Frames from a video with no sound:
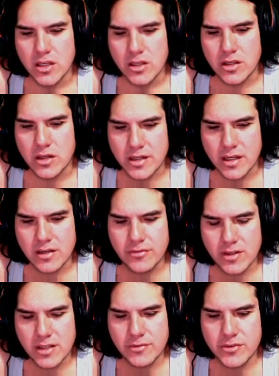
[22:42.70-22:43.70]
You're kind of
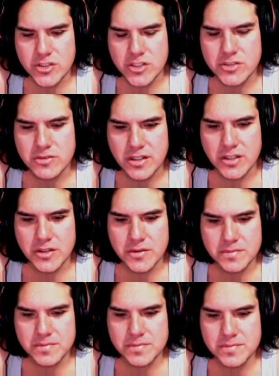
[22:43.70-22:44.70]
falling for Joshua, aren't you?
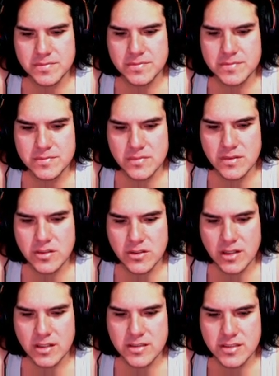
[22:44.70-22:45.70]
You
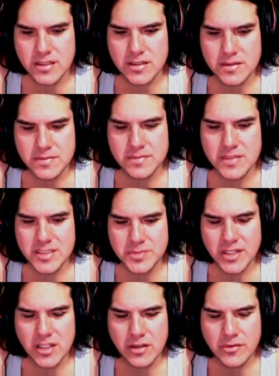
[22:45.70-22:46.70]
can tell. It's
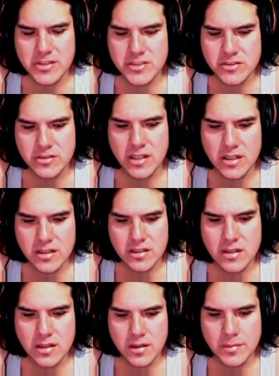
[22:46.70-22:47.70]
pretty obvious, sorry, Hunt.
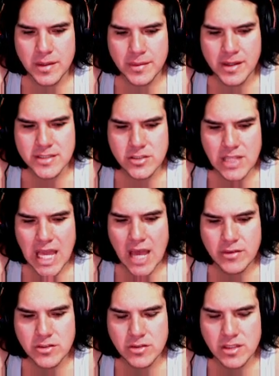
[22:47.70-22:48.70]
But I'm guessing you
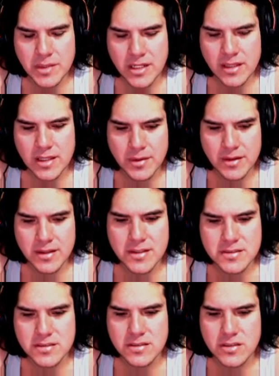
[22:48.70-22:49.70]
haven't told him anything about
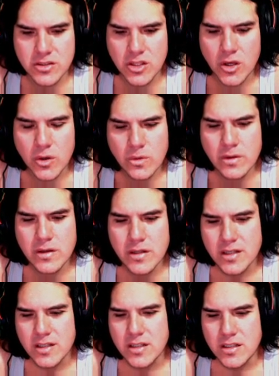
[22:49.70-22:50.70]
this. No.
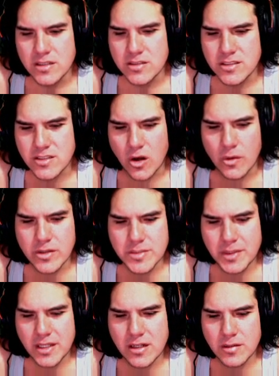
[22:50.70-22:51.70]
Just always
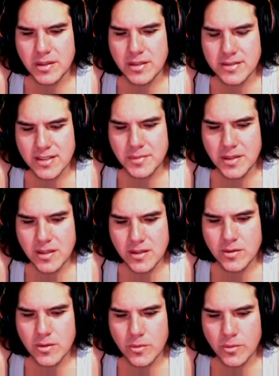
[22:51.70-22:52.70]
picking on me, telling me
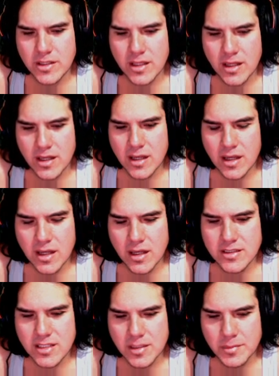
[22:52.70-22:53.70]
what, uh,
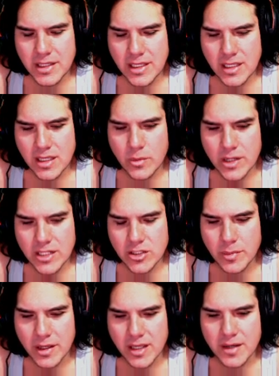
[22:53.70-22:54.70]
telling me what a
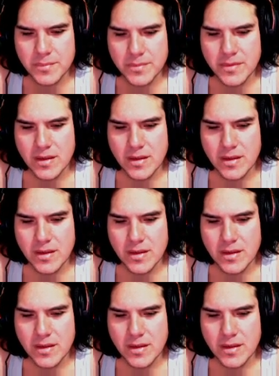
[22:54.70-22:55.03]
dope I am.